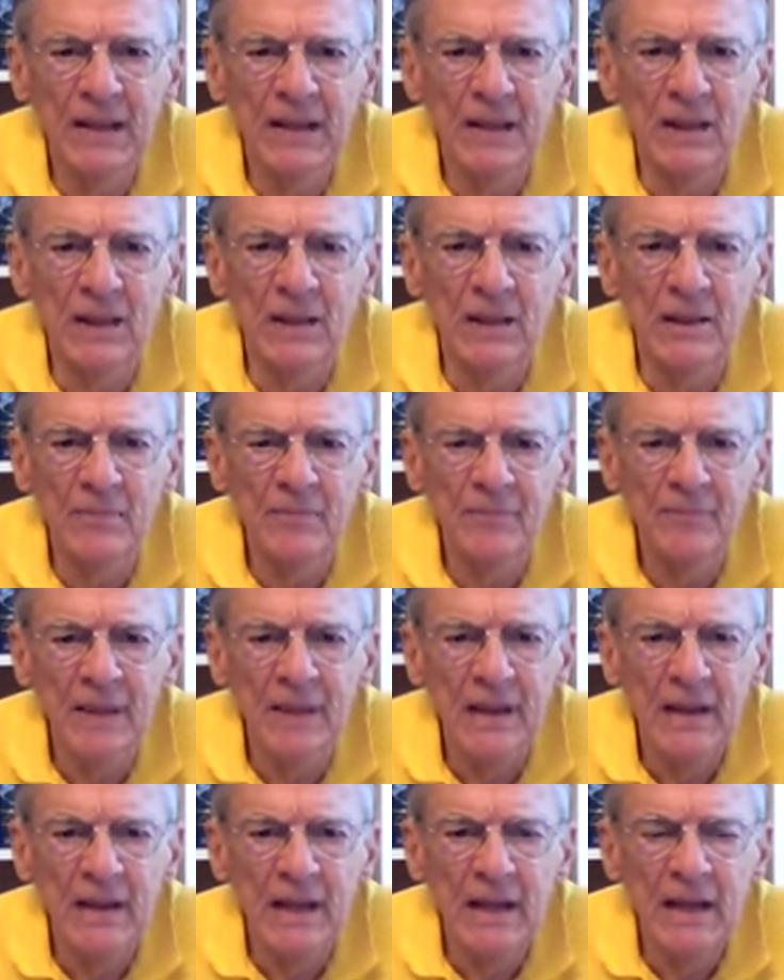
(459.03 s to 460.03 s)
Uh,
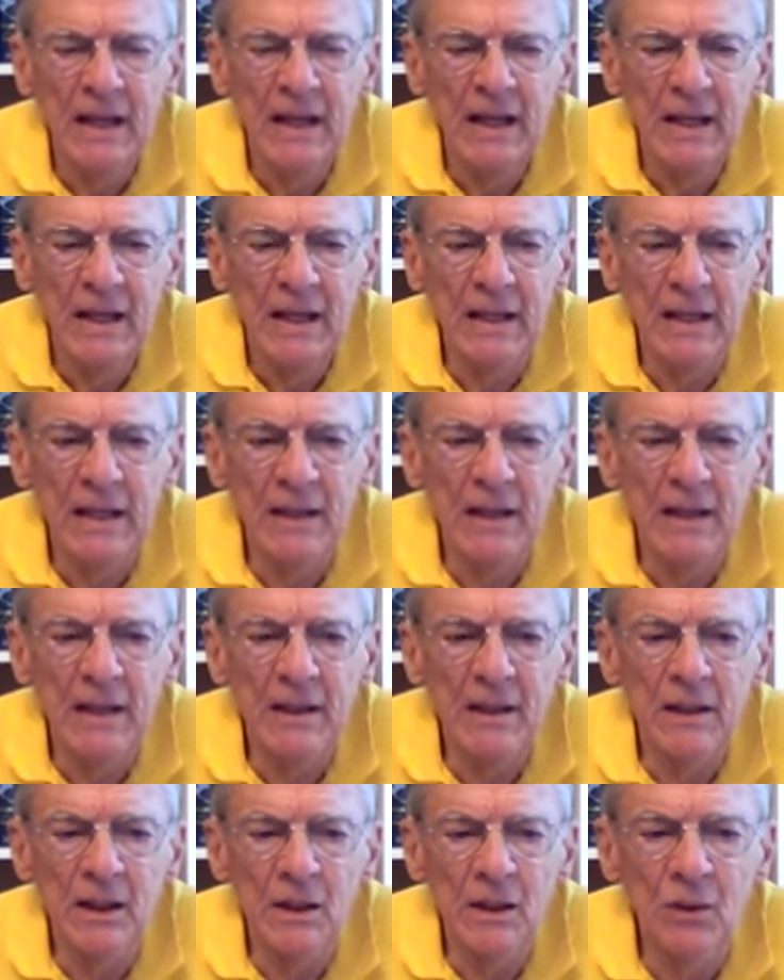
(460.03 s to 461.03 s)
eh,
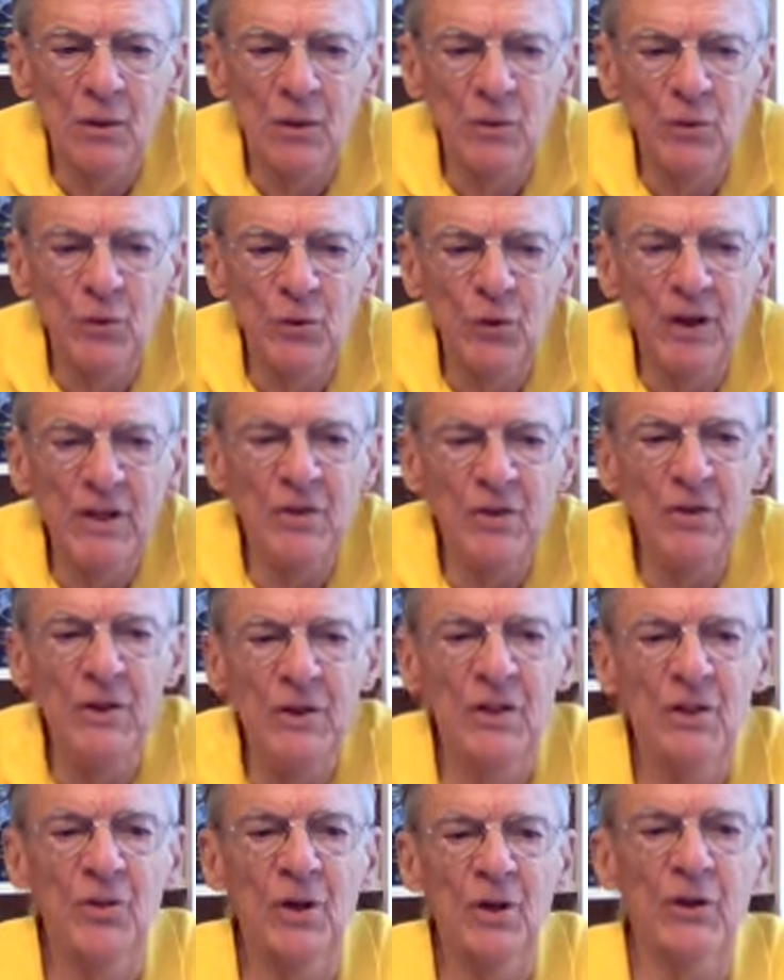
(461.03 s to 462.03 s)
Holy
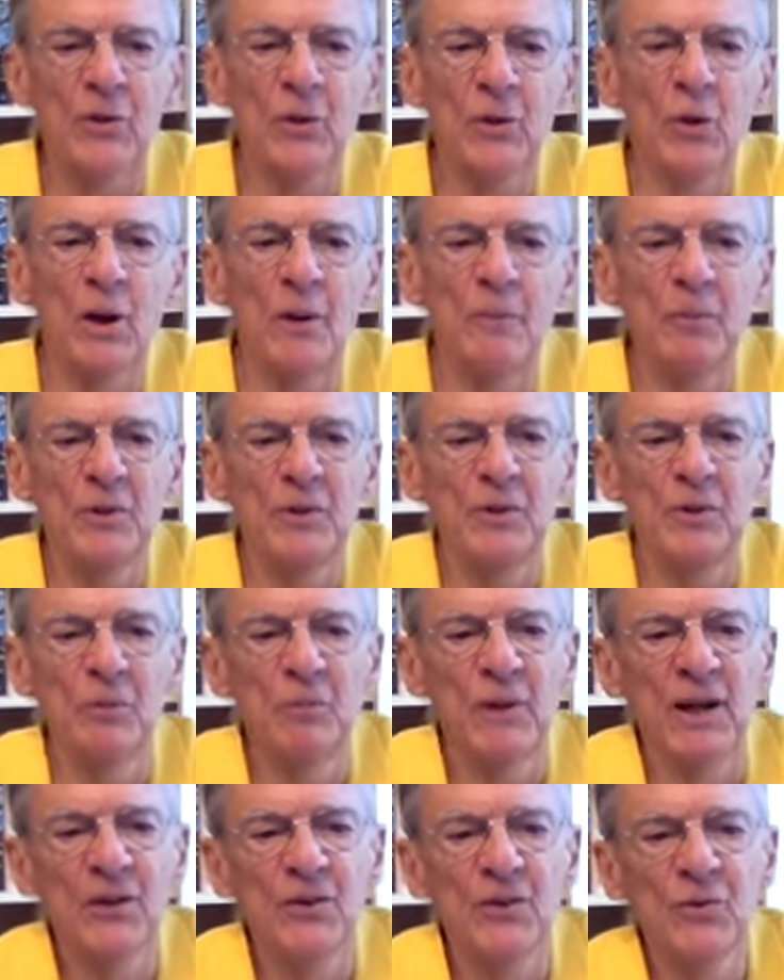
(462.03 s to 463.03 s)
Trinity as I grew up into
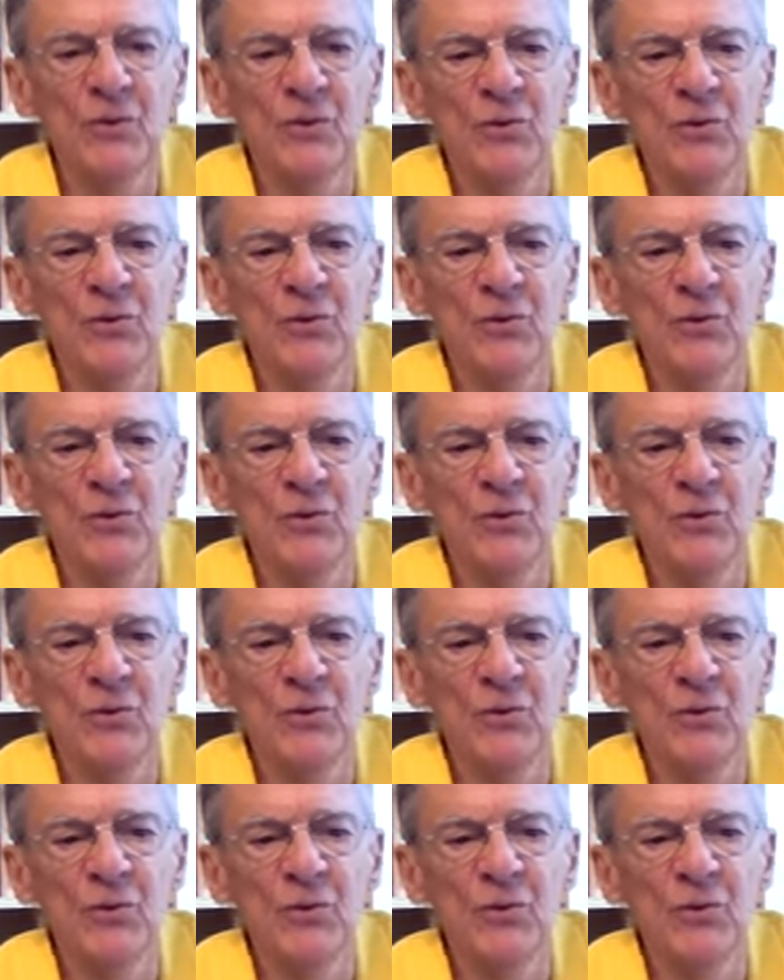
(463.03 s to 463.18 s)
my